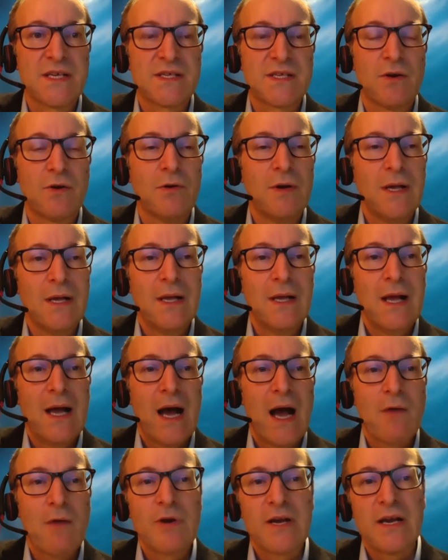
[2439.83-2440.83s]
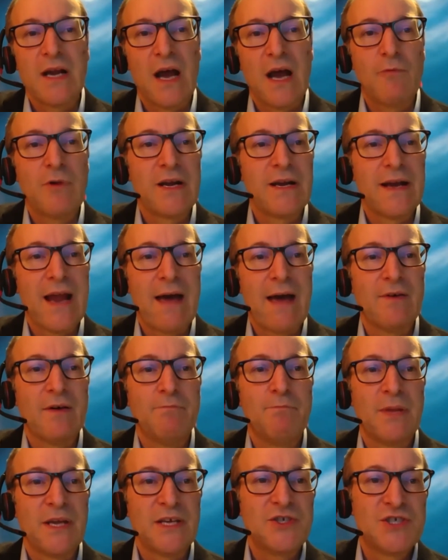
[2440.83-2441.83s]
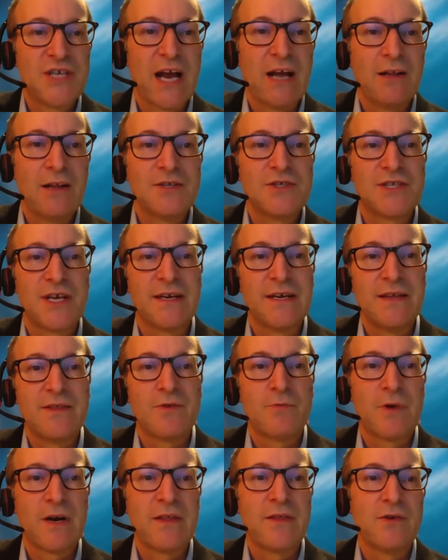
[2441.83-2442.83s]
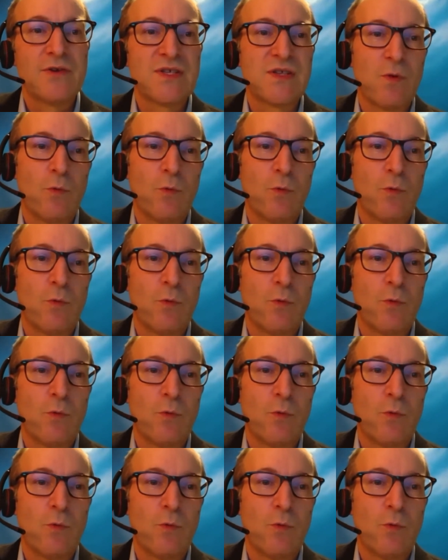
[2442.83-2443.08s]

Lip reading: So I wouldn't have a big challenge on either one of those.